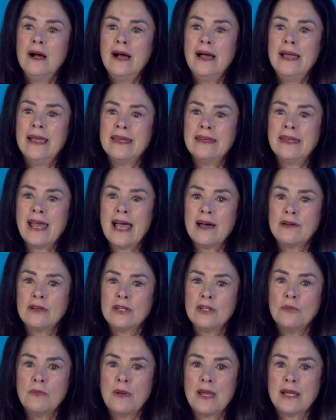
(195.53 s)
And how do
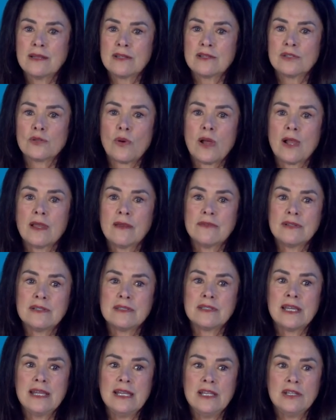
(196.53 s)
you make this relevant
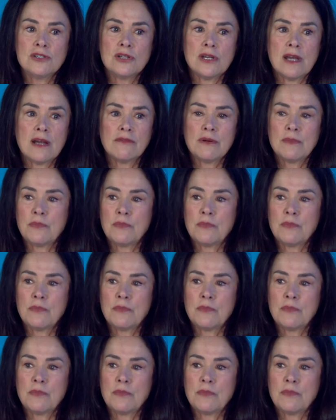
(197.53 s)
to each and every